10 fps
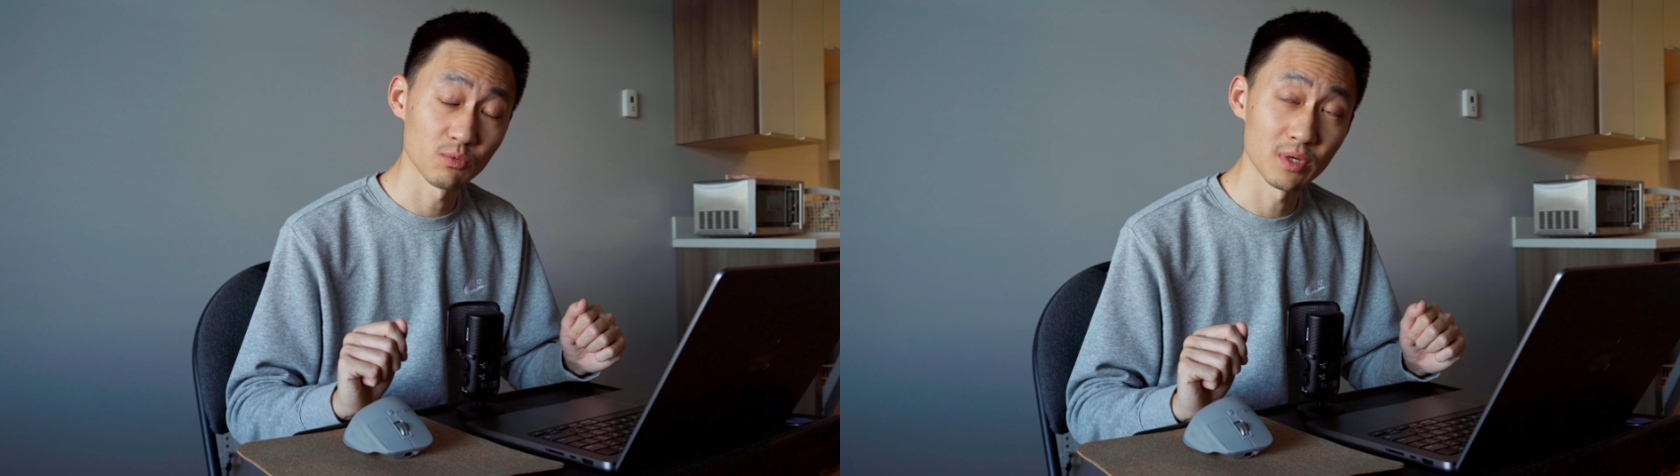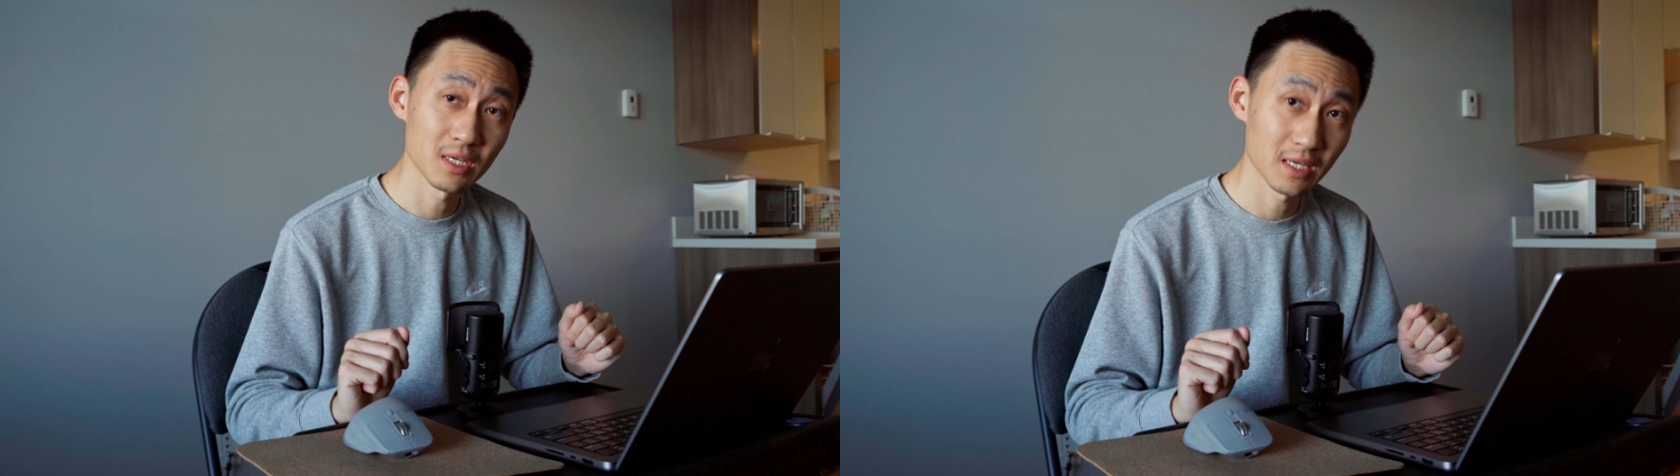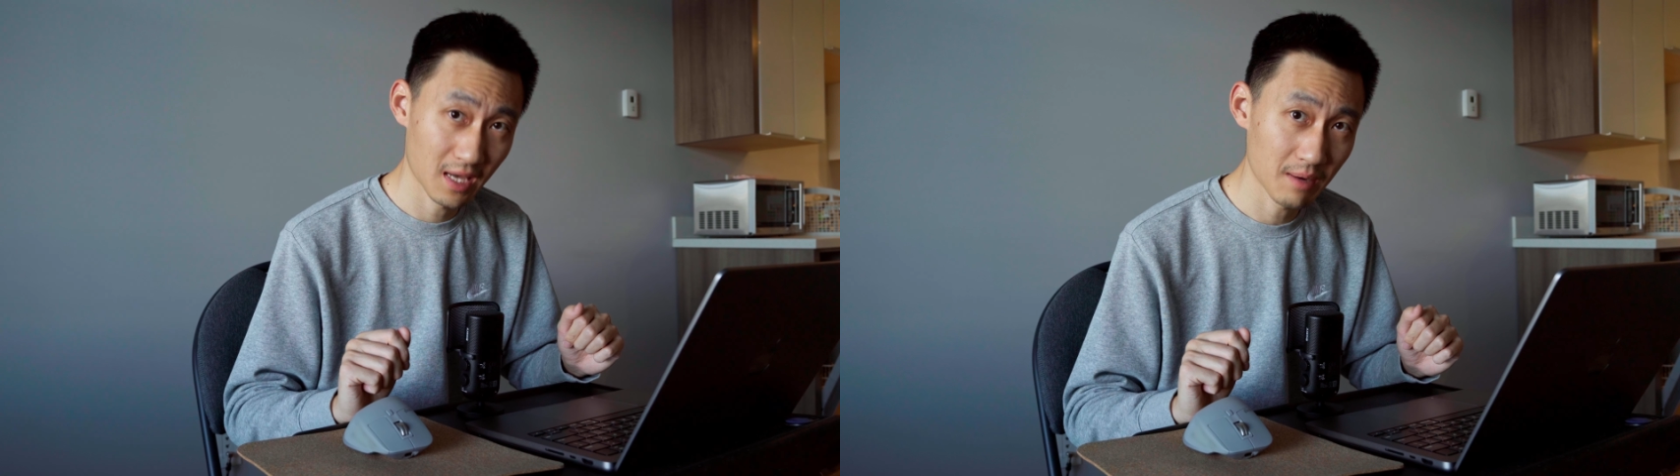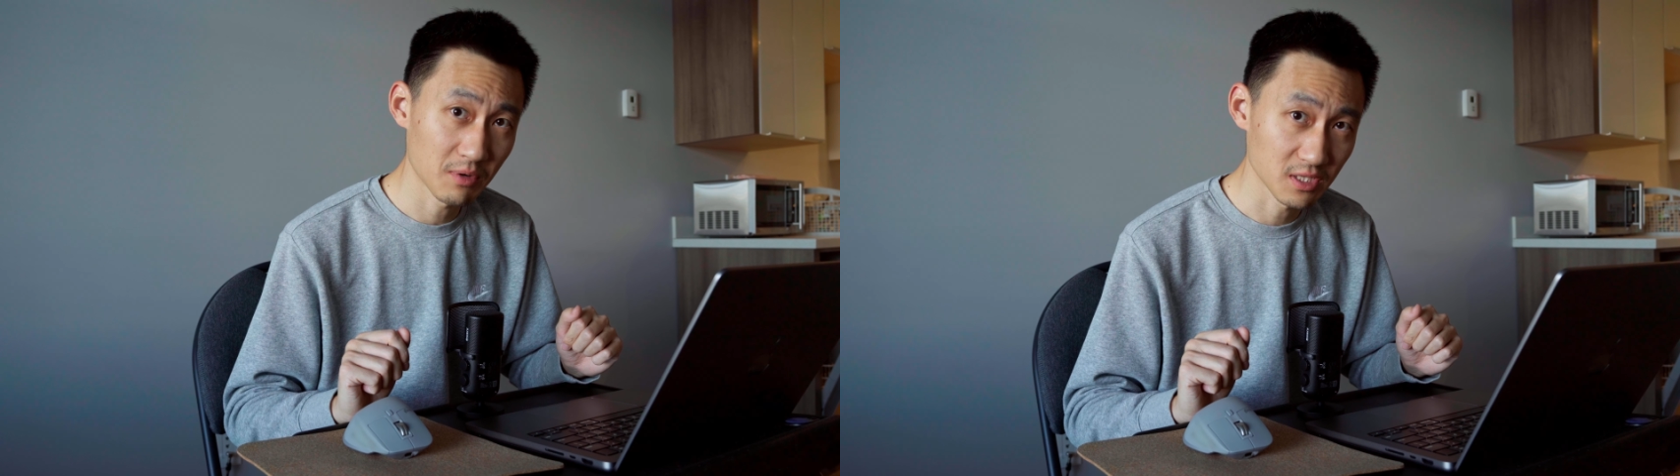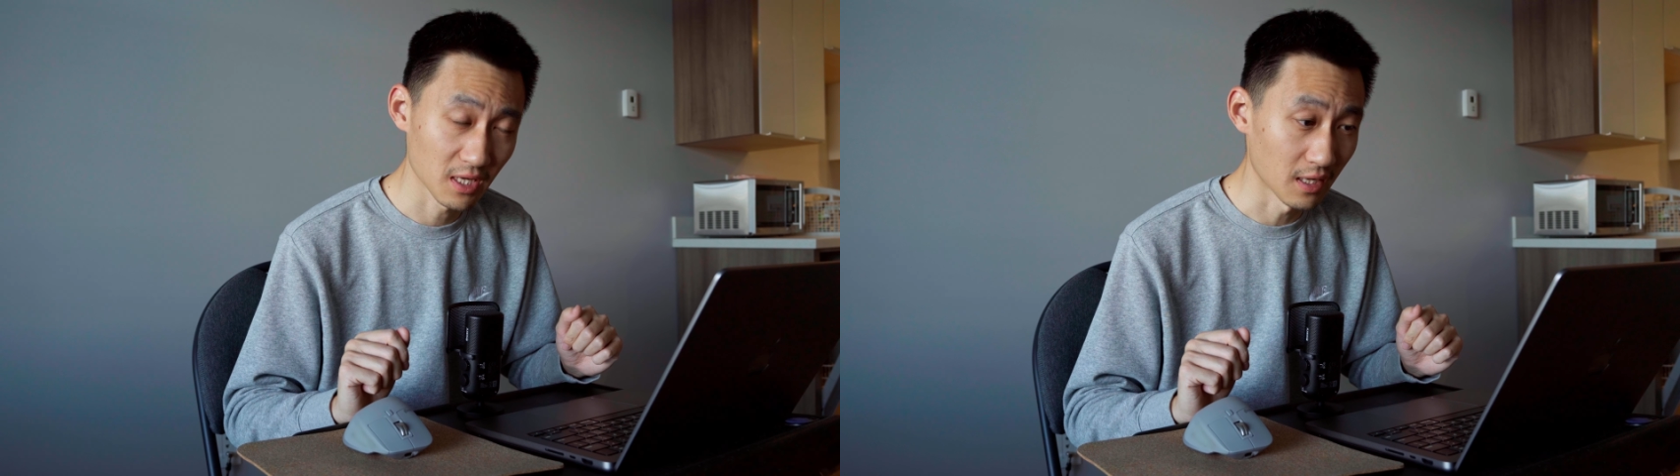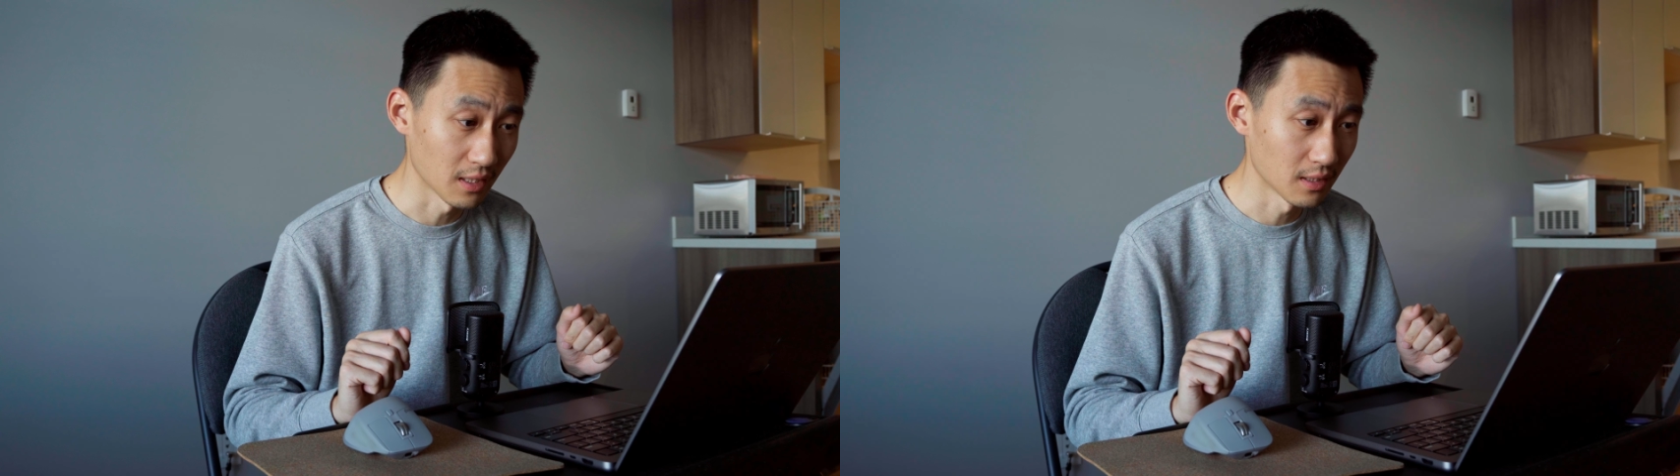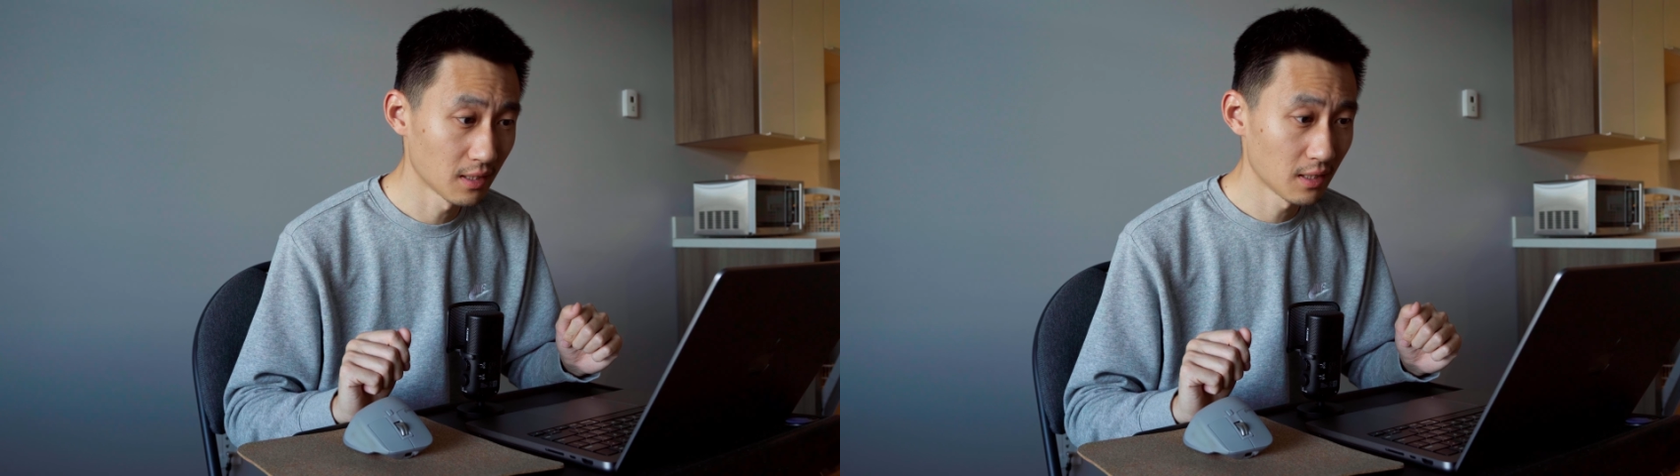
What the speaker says: with camera scanning,